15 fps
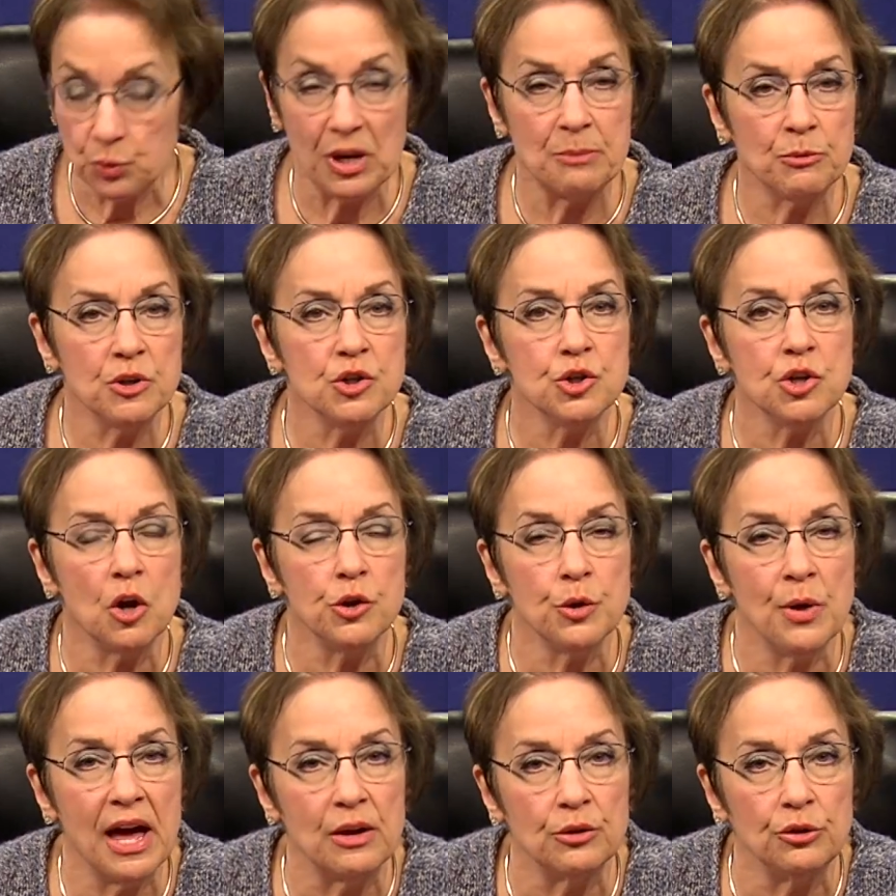I'm going to show you
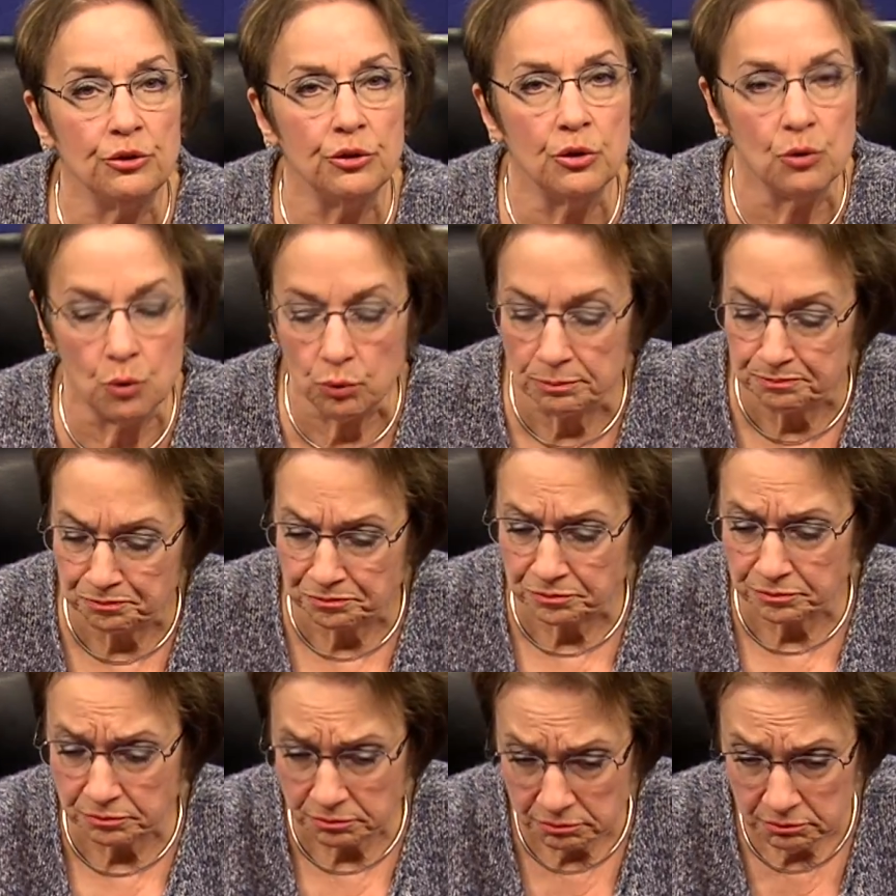how to do,
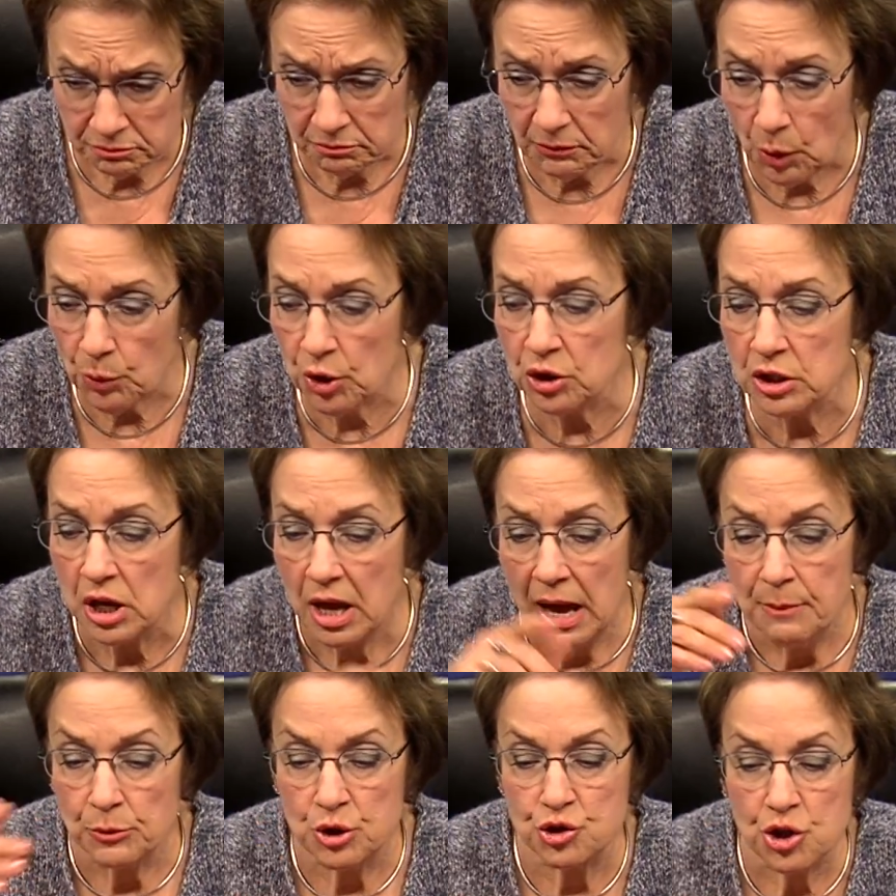I'm going
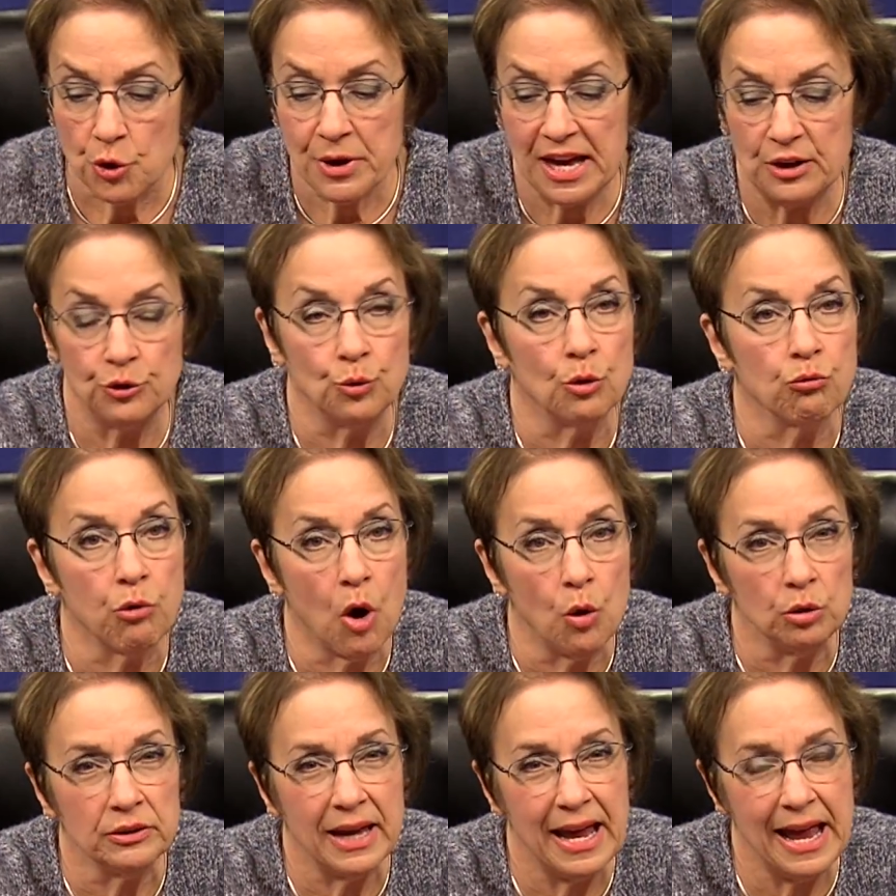to show you how to do a rolled
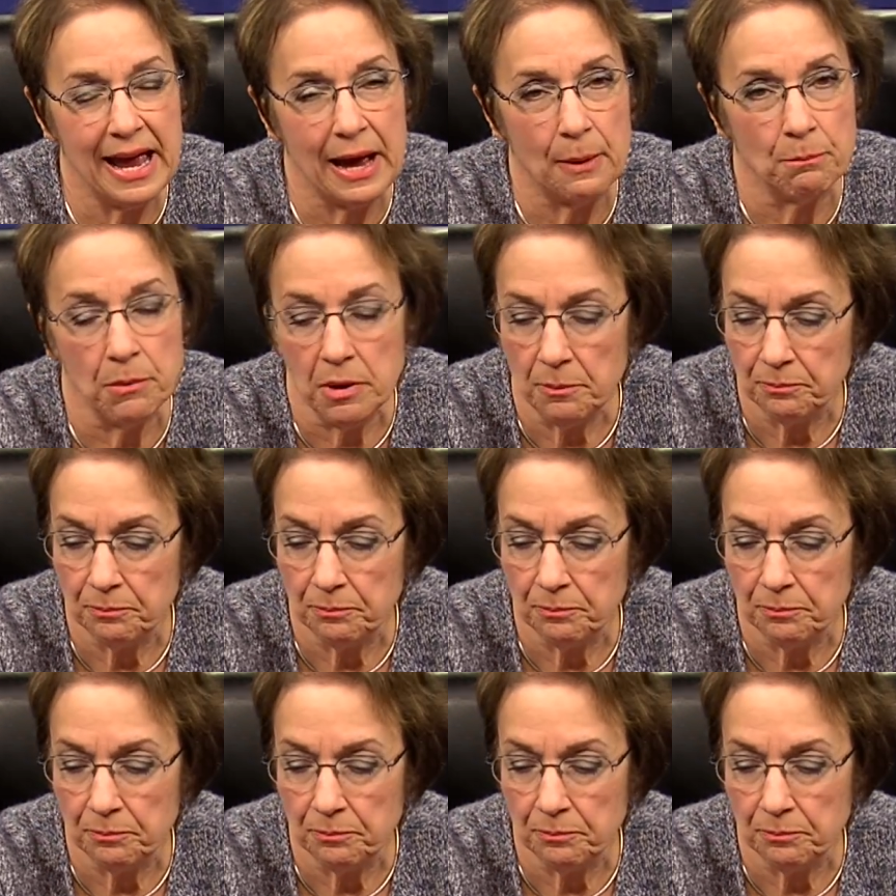hem.